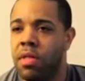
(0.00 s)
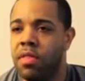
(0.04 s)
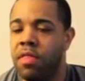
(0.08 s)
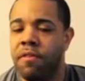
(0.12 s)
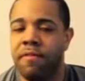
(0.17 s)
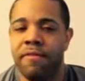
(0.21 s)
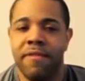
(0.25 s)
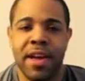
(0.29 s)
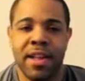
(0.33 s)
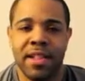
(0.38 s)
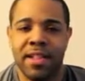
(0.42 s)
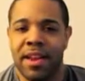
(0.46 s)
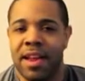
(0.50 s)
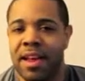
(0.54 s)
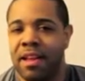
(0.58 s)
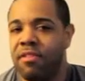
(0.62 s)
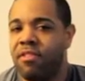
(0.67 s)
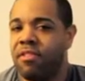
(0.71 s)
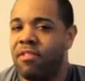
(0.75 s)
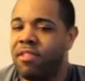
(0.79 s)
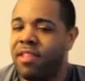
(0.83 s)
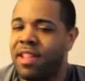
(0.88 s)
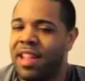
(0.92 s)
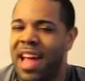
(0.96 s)
the fact that
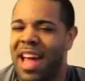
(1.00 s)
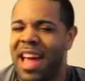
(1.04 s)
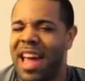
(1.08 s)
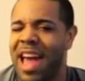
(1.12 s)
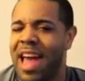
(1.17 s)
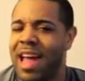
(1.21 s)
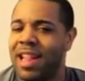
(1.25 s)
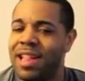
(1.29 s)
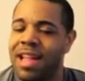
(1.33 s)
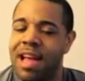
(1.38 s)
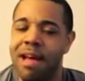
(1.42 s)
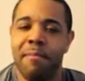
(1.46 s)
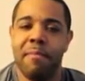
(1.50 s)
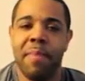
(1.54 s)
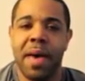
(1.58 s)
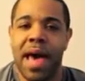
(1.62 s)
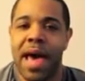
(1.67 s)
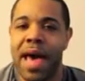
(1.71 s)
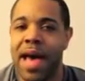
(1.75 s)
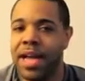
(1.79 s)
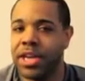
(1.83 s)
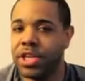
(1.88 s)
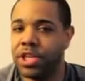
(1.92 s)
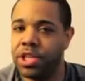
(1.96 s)
I, I had that
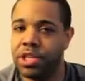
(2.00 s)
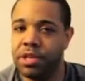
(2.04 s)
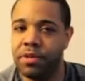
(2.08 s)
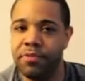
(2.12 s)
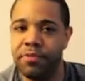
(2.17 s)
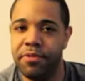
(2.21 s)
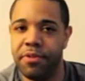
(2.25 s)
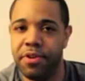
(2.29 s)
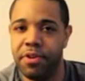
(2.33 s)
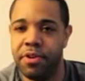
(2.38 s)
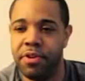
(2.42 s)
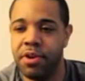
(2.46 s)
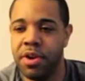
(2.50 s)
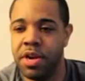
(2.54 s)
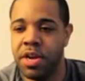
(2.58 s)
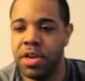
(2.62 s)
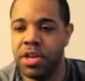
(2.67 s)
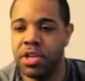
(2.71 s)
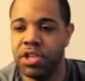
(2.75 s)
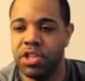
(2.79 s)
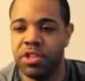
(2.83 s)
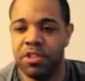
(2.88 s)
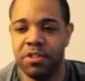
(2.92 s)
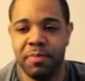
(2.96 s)
passion for
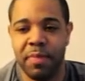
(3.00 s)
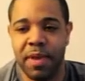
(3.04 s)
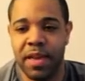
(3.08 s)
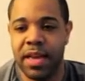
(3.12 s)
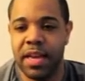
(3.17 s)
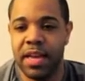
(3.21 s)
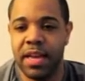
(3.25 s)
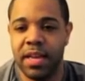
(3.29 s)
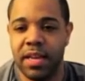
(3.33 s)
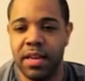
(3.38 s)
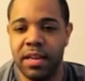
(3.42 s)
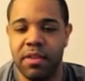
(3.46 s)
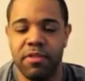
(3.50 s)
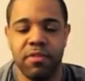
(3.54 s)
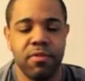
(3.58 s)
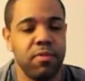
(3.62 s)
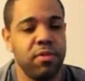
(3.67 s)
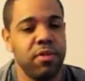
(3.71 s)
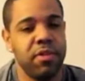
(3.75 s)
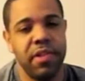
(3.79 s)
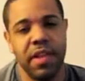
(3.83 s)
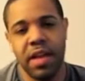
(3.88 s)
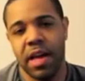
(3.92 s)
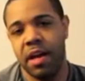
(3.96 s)
just making this
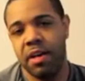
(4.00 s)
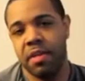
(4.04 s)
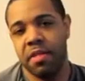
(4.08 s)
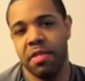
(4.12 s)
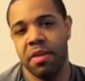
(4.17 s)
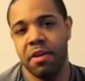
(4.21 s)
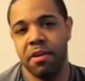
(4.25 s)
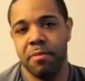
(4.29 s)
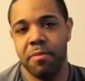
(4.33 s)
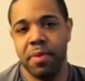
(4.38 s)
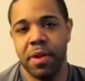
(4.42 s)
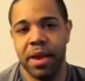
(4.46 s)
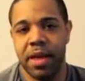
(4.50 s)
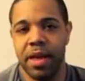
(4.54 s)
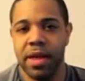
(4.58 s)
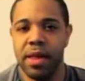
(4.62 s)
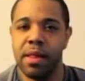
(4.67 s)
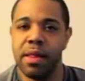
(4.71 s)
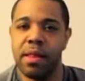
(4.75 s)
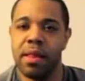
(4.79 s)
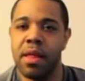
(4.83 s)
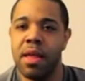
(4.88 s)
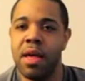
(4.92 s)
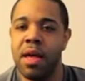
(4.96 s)
world a healthier
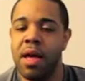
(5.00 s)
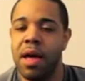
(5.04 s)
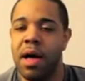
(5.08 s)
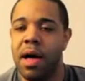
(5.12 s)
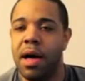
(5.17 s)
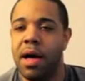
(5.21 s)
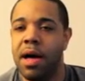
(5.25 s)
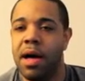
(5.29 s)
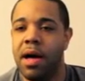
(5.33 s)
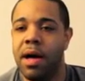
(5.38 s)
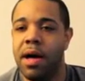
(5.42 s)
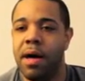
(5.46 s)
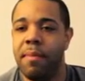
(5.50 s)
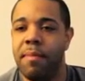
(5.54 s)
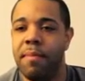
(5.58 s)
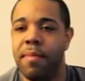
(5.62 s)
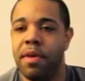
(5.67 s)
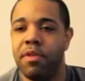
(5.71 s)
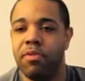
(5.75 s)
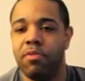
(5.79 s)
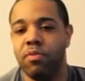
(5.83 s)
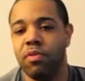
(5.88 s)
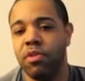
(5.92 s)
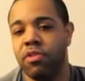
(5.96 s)
place um,
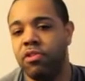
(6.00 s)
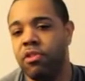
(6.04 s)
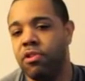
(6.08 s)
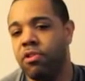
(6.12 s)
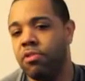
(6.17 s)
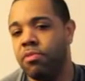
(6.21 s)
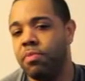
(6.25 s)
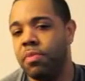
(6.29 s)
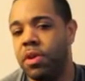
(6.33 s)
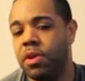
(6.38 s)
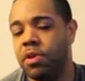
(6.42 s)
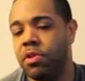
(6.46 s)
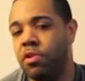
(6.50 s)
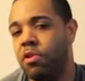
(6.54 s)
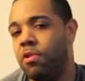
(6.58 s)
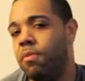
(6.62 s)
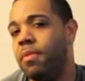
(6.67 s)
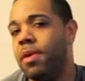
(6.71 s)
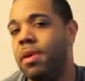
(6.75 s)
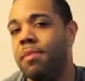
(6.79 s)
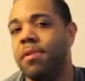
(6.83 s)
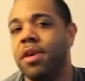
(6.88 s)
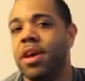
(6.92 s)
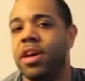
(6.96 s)
is what told me you know
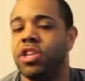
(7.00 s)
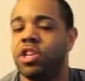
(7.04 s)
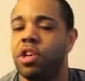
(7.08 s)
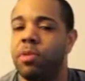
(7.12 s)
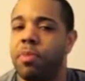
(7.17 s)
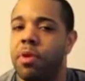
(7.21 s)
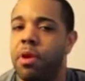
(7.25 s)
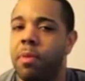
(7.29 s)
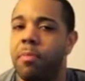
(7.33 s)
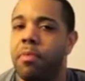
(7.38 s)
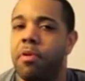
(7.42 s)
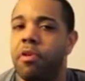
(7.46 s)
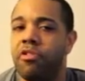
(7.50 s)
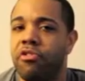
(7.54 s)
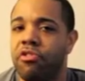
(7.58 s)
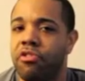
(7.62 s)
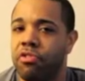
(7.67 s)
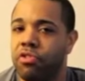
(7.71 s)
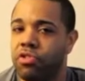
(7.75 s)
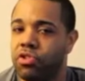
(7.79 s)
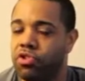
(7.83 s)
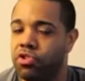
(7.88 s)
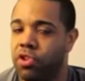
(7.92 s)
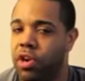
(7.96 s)
maybe I should be a
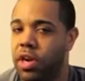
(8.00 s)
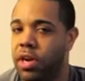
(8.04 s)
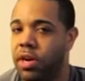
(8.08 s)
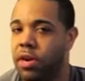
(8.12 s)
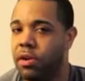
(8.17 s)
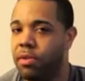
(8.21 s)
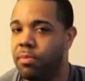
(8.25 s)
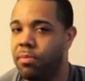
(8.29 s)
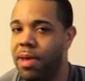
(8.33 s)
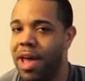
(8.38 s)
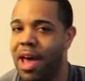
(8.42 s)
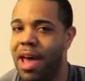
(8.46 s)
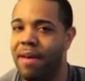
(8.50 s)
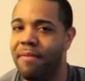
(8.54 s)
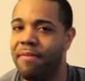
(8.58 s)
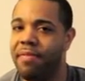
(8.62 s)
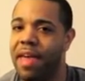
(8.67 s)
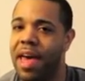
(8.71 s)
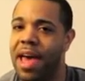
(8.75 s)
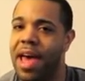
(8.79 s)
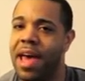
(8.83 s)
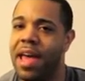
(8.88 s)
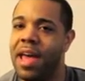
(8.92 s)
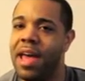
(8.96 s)
personal trainer to have
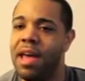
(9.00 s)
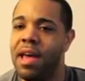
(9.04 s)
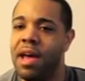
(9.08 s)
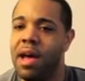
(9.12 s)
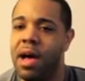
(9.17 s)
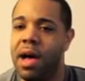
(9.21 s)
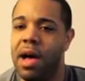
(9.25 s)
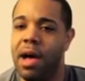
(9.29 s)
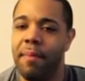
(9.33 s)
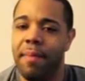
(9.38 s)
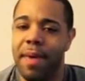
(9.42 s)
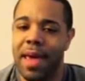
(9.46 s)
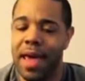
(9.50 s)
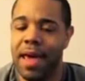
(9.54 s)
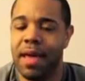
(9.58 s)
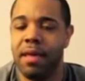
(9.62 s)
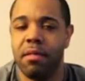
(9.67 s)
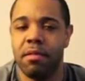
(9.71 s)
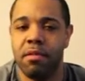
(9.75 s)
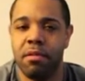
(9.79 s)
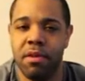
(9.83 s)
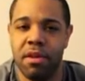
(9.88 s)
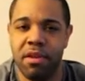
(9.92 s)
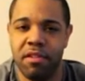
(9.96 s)
that um,
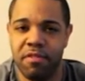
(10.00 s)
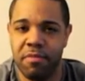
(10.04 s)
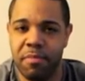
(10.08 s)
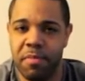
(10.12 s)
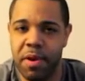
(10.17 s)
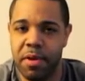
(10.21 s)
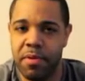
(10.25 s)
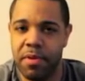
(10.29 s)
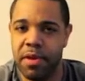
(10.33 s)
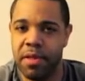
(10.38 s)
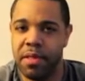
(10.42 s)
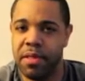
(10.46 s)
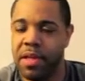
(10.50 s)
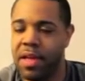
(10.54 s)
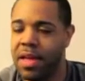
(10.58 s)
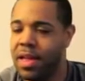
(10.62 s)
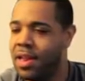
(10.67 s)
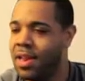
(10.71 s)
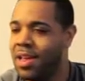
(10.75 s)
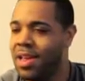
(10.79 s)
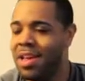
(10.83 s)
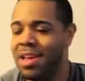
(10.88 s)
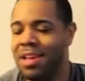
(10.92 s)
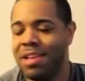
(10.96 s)
hands-on experience
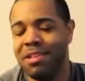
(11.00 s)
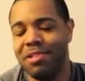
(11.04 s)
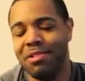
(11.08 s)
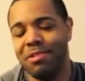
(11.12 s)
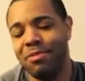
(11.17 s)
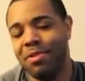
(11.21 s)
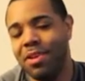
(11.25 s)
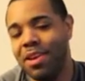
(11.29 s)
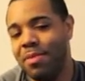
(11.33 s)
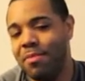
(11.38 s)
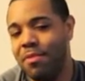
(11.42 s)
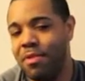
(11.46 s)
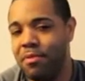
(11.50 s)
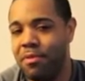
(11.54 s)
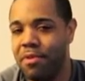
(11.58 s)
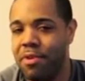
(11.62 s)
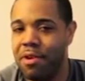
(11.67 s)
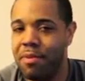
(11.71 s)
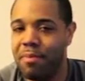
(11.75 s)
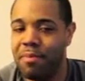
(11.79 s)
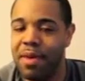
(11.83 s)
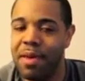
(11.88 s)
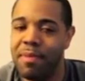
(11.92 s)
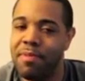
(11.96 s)
and don't get me
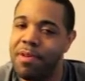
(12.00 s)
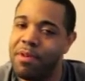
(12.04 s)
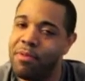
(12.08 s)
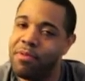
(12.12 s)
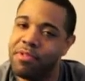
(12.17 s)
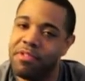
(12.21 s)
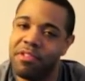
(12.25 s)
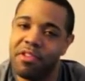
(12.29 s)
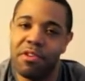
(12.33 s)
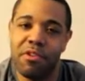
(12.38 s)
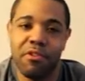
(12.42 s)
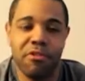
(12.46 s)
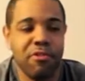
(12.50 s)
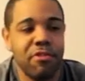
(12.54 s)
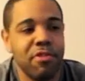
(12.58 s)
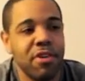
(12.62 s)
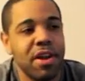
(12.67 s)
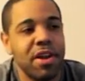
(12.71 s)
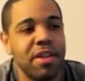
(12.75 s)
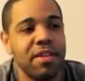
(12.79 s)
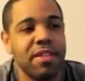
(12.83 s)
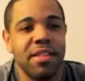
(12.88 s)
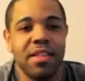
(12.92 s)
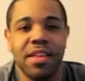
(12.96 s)
wrong, maybe it was a
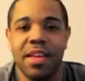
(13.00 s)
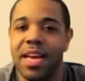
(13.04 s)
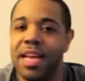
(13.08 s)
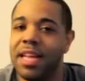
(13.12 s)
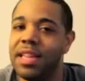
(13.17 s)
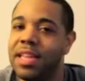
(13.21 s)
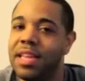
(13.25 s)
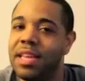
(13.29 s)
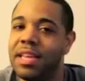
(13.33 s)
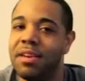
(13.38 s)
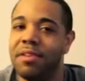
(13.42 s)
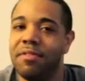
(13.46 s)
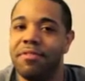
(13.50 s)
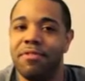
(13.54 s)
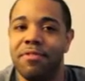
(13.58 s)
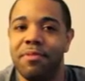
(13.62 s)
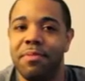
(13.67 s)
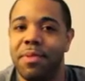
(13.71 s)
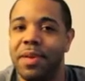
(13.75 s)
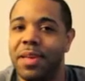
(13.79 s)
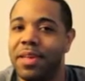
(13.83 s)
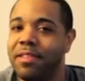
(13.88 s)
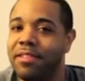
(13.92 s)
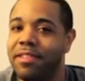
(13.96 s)
crazy idea for
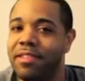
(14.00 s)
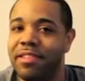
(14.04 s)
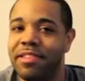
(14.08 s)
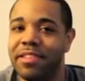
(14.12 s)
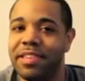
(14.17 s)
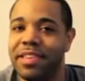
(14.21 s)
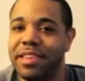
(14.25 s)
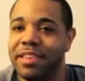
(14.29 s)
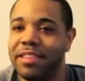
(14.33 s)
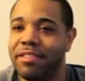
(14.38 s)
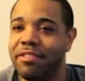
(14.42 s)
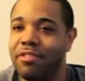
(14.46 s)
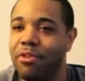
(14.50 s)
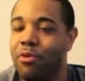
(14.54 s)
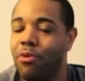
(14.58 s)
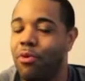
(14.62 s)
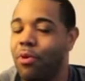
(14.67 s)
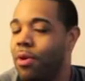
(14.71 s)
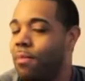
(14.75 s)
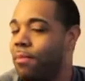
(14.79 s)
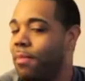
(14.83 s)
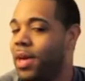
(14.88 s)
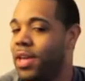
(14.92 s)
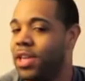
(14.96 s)
me to just
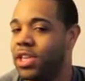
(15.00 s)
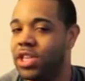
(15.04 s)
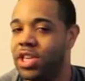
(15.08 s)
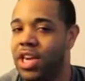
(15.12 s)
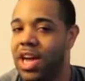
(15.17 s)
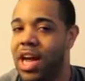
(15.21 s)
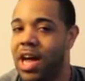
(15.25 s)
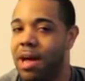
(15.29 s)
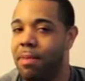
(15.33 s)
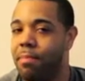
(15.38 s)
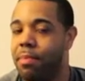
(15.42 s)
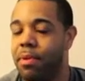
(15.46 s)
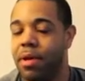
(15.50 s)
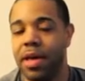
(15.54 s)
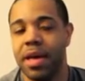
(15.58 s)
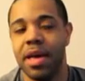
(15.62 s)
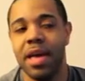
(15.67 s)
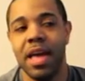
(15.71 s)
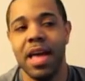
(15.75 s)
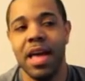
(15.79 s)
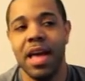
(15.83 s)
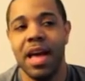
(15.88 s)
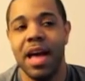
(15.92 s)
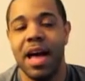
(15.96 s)
quit my job,
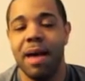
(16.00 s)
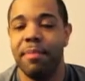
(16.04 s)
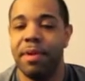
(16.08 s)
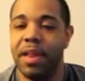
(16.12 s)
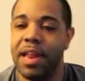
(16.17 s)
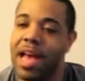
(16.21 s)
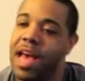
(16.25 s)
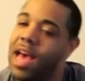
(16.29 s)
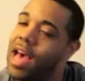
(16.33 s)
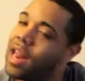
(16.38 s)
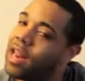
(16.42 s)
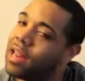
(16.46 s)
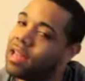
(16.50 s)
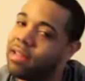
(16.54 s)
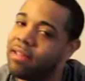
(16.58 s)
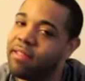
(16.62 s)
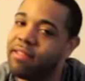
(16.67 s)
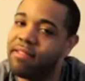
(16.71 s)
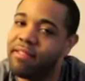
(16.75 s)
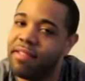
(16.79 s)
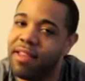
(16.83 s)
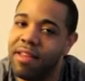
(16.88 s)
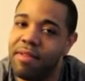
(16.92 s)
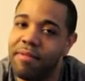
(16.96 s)
but I mean, I had a good
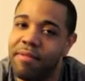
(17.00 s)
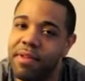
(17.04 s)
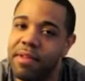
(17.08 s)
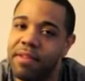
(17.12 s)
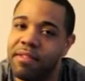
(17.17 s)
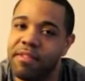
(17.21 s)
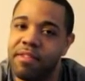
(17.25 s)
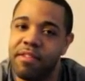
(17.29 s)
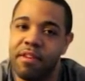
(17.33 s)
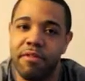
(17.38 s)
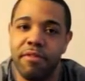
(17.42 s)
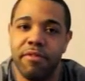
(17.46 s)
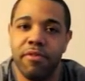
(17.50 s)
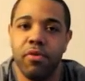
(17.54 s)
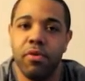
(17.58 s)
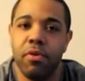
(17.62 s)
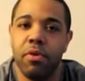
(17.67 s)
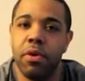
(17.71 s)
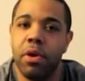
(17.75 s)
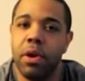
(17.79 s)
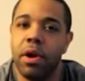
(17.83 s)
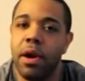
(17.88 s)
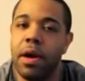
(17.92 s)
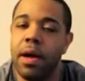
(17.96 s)
savings,
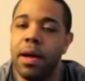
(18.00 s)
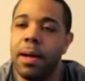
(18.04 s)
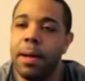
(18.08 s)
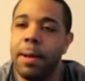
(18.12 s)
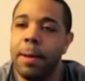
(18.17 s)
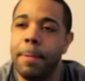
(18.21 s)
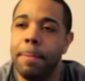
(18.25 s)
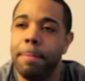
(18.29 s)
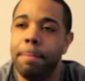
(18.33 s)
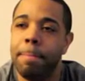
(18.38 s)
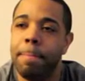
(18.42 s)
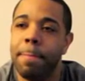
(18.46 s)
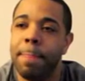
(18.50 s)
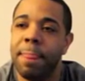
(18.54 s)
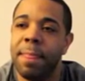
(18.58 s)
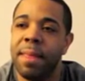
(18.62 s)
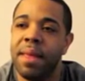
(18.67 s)
therefore, um,